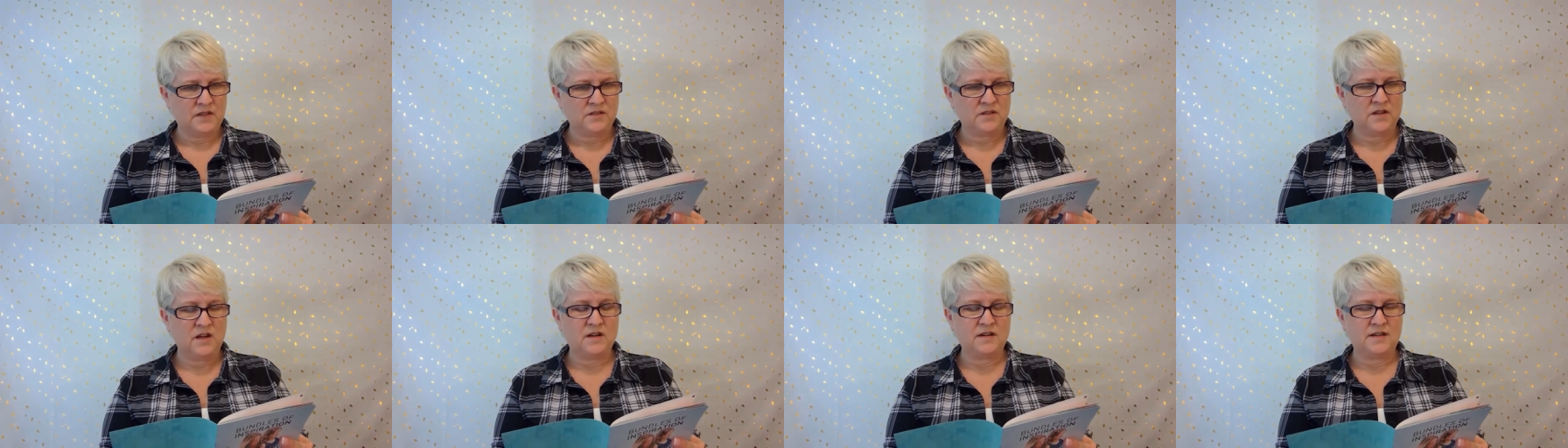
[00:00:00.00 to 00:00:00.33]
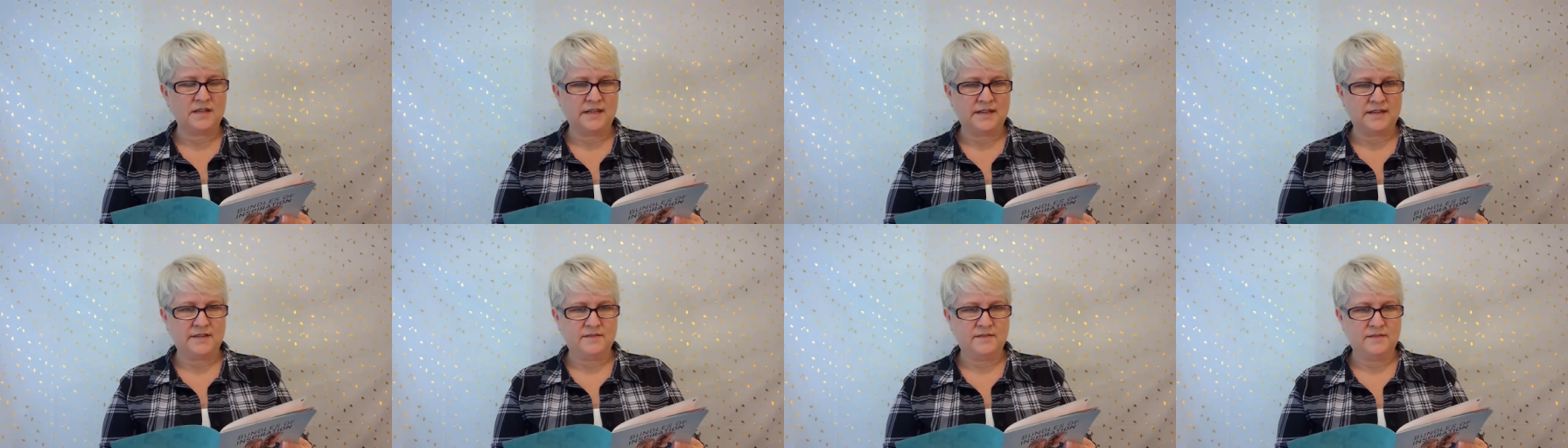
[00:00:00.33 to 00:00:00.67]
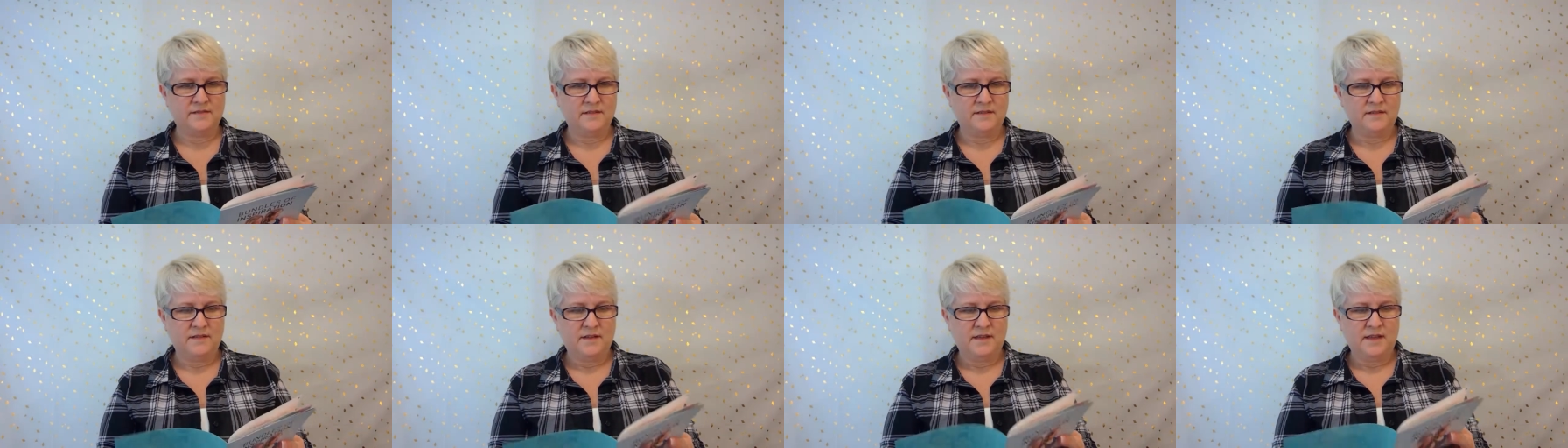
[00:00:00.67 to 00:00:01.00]
Duncan
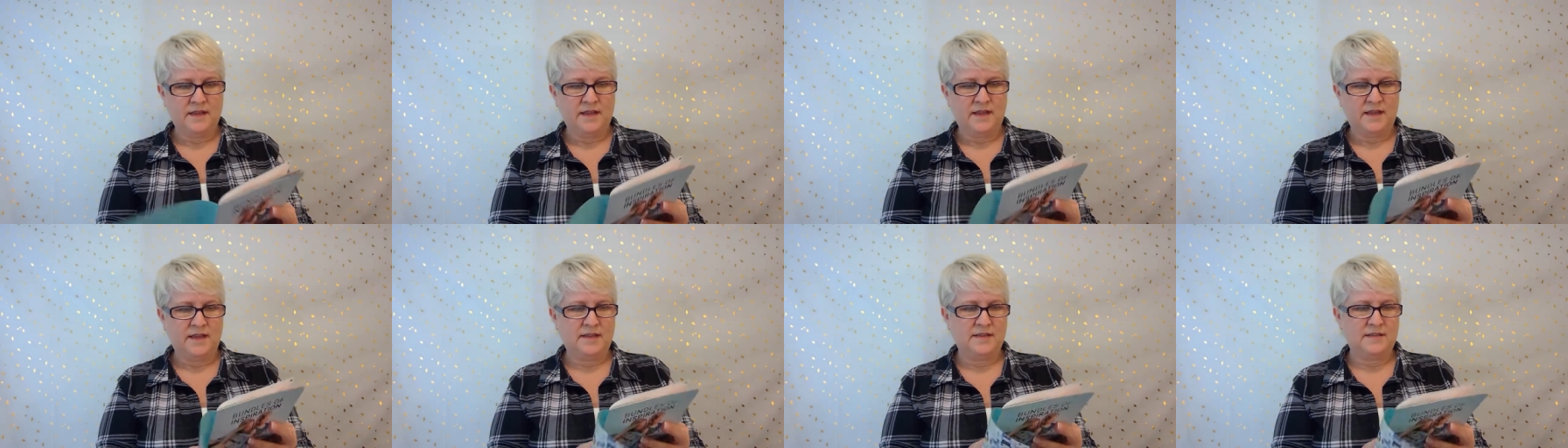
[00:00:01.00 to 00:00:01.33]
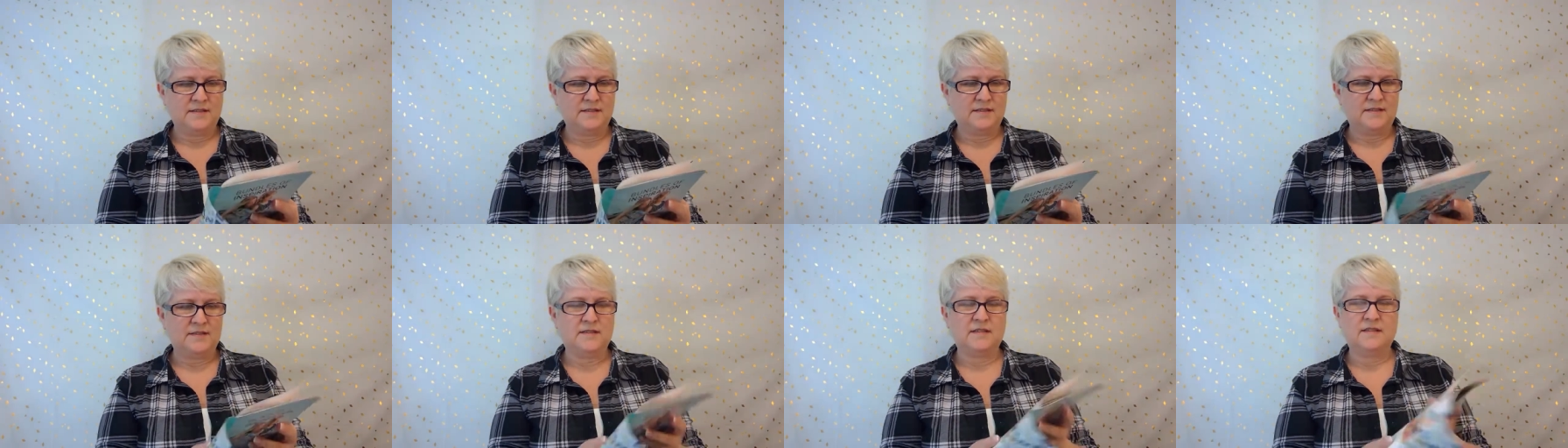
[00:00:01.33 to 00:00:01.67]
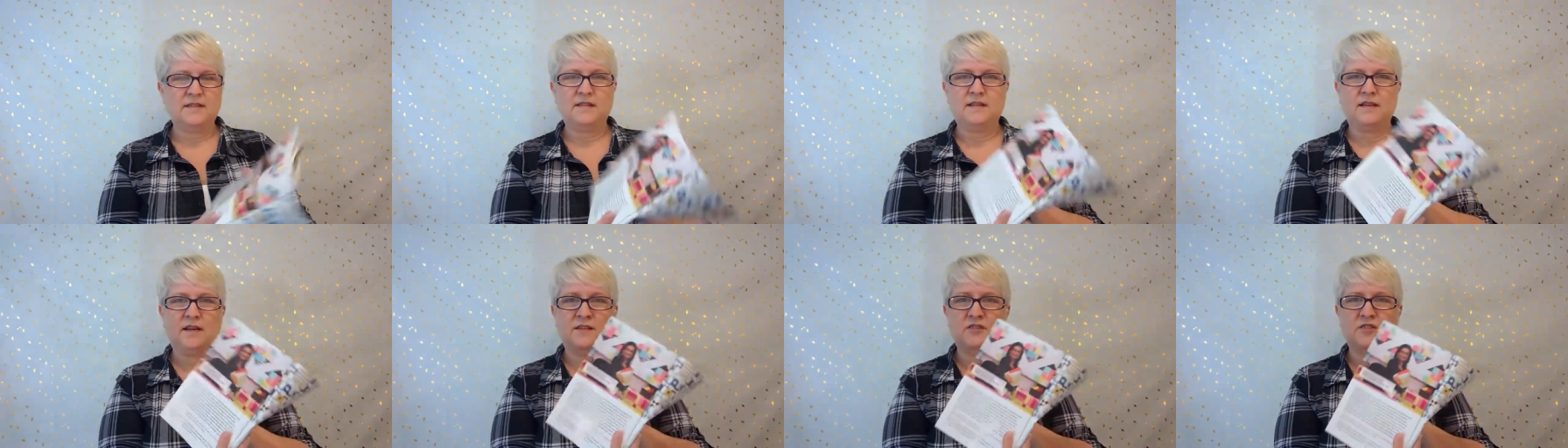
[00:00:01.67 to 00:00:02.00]
is
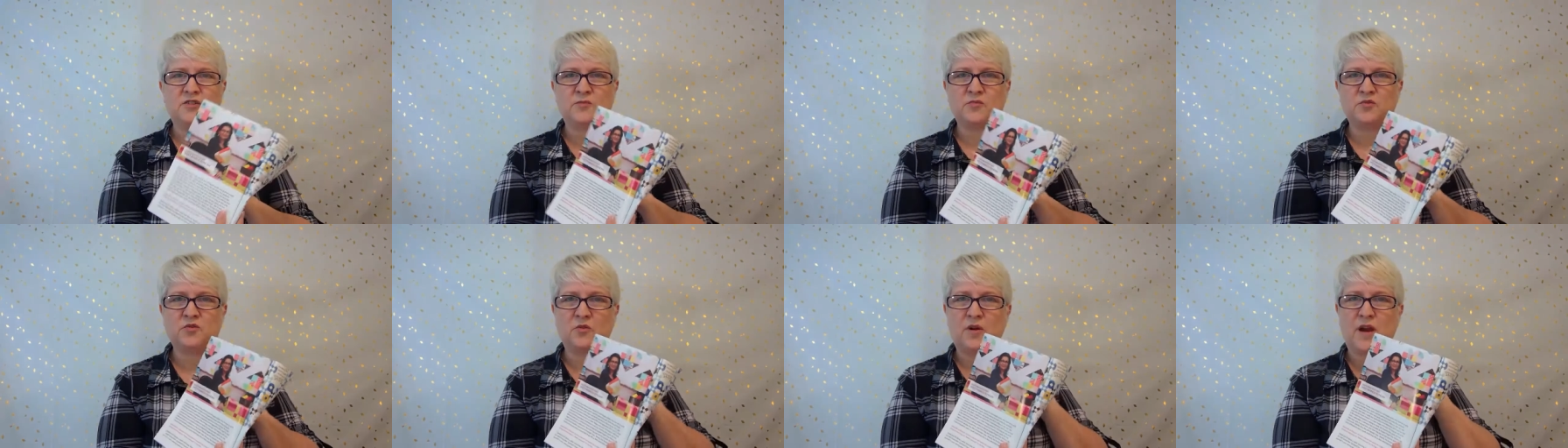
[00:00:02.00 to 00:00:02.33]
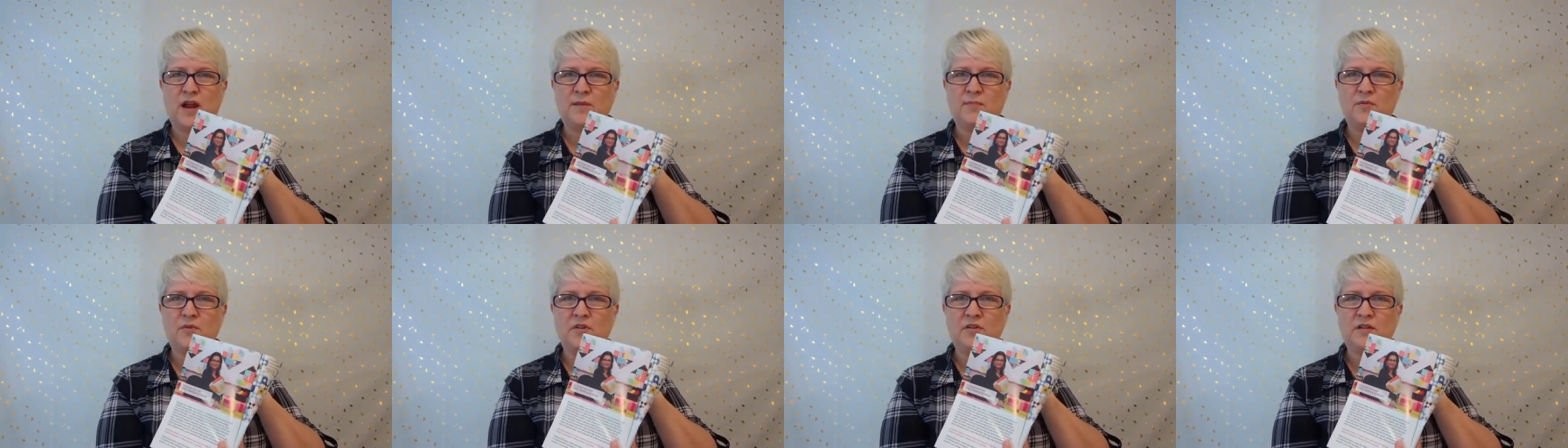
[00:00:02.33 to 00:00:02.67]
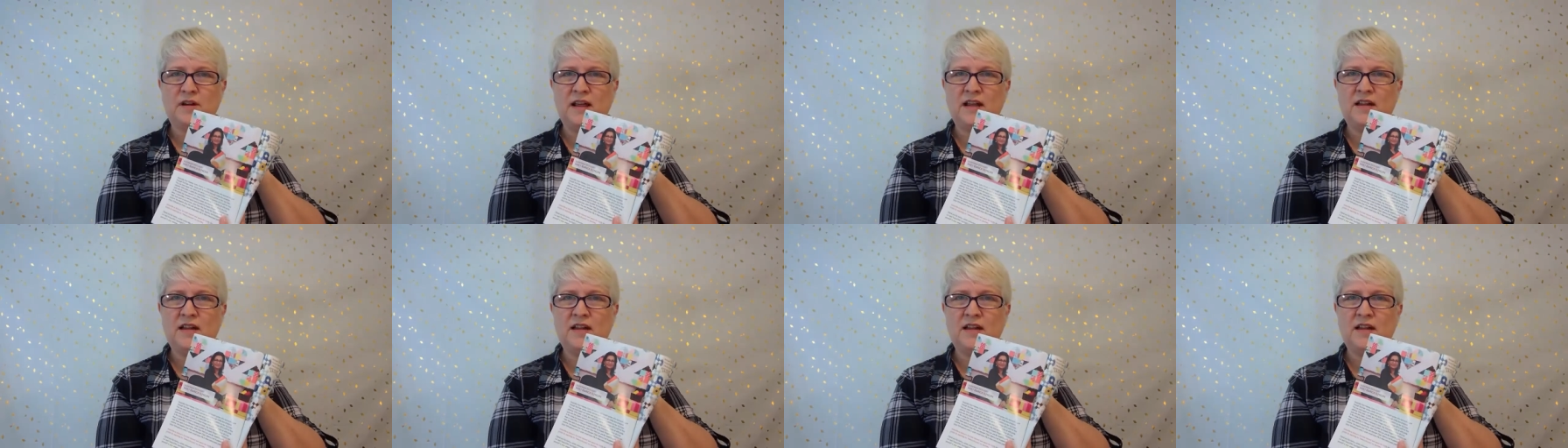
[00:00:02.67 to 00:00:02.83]
a subscriber